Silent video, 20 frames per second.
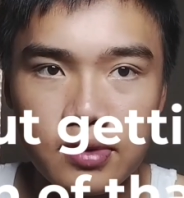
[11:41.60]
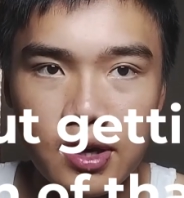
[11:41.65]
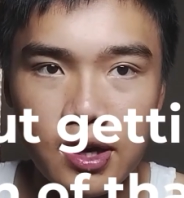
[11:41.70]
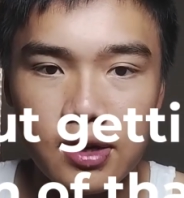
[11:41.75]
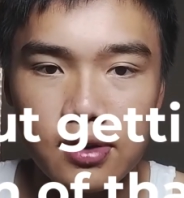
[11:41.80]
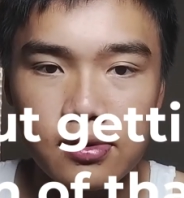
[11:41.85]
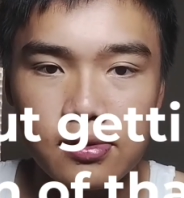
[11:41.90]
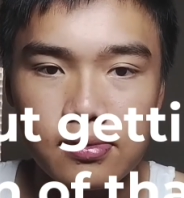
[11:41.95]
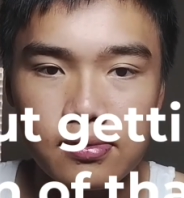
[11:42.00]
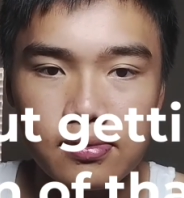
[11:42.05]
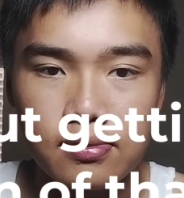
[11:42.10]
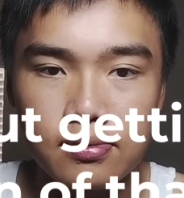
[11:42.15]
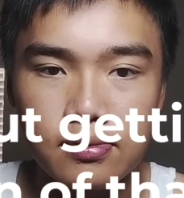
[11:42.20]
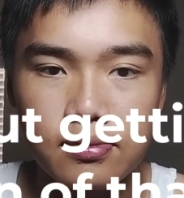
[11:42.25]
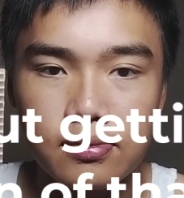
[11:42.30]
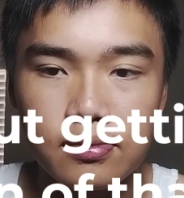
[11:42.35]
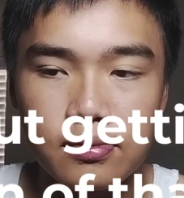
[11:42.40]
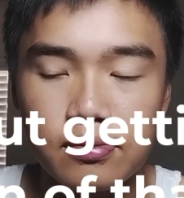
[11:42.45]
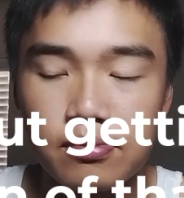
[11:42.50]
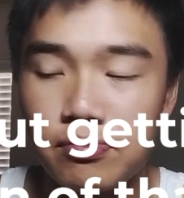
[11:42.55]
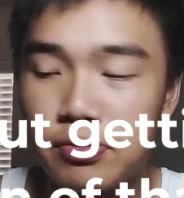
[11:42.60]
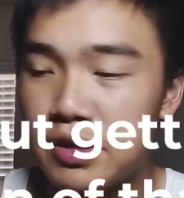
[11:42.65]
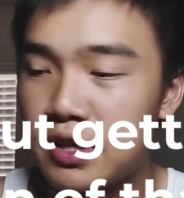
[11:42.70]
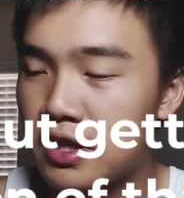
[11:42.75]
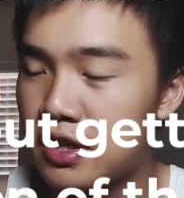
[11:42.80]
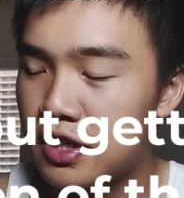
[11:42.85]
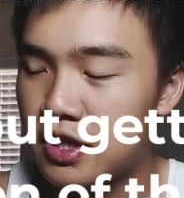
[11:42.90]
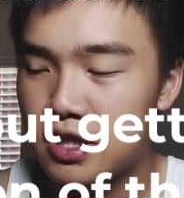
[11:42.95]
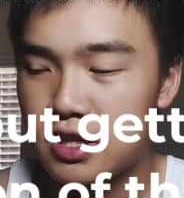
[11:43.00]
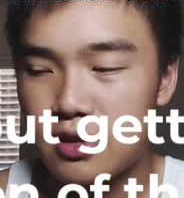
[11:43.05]
Okay? But
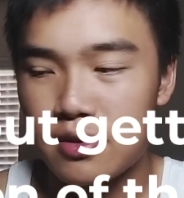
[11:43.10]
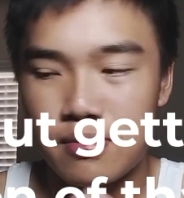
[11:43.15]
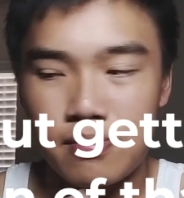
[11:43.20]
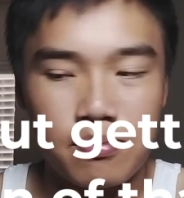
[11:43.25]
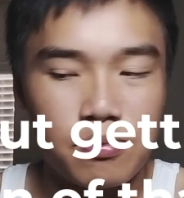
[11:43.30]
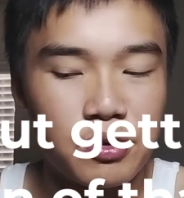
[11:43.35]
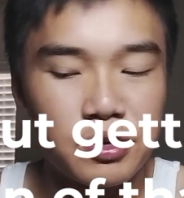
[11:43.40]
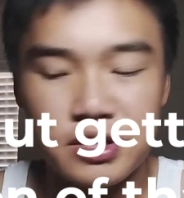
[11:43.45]
then just